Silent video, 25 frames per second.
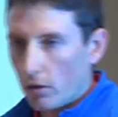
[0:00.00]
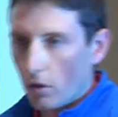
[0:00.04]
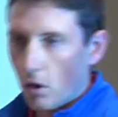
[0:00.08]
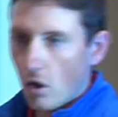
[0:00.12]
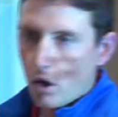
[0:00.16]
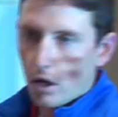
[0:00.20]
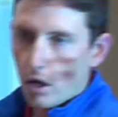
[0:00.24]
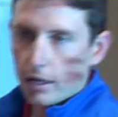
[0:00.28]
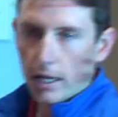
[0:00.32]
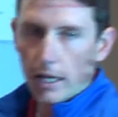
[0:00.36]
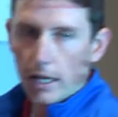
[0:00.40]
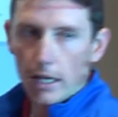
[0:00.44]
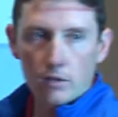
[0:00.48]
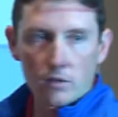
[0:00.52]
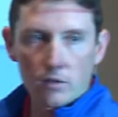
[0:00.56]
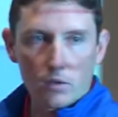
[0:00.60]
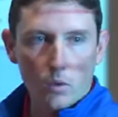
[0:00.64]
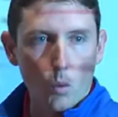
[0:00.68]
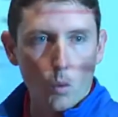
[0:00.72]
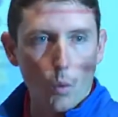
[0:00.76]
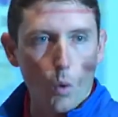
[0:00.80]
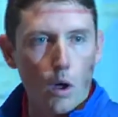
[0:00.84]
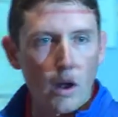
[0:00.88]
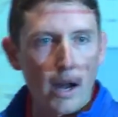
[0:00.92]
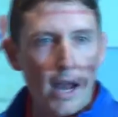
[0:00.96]
log into
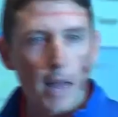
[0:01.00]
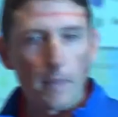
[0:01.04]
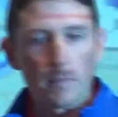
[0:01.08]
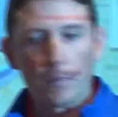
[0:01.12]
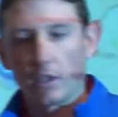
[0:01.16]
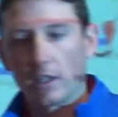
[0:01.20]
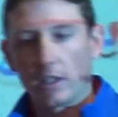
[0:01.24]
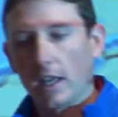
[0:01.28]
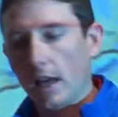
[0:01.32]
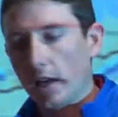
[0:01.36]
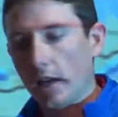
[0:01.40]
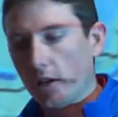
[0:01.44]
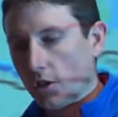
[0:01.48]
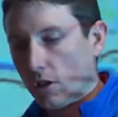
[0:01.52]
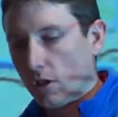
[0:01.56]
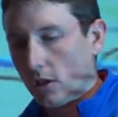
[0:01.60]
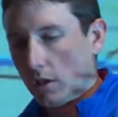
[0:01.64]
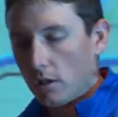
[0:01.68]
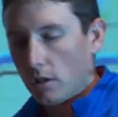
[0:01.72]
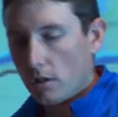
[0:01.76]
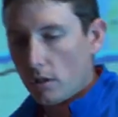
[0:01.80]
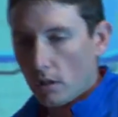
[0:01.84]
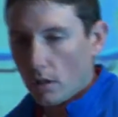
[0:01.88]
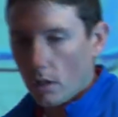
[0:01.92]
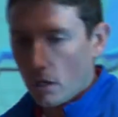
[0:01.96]
one
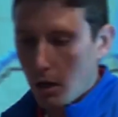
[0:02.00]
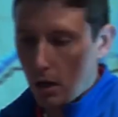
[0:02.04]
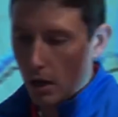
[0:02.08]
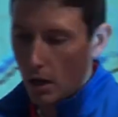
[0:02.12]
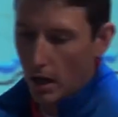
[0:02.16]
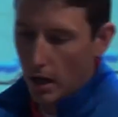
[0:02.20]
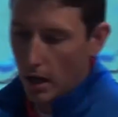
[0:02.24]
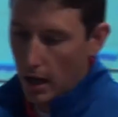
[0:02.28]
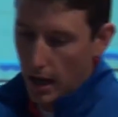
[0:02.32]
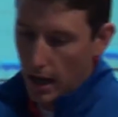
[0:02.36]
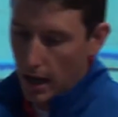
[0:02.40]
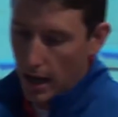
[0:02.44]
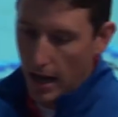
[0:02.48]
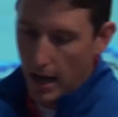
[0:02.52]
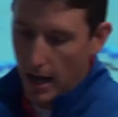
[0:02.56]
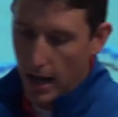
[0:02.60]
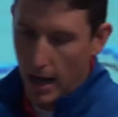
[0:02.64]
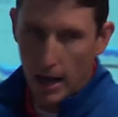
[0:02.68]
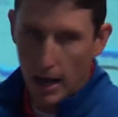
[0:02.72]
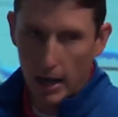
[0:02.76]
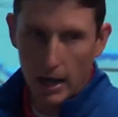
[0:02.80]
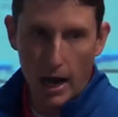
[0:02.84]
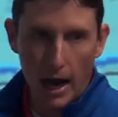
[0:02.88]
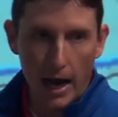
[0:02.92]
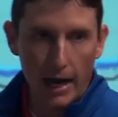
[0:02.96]
application,
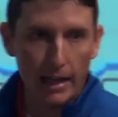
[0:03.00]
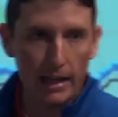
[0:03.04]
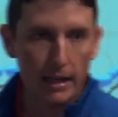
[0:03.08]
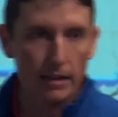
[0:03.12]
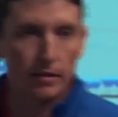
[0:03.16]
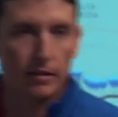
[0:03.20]
and I can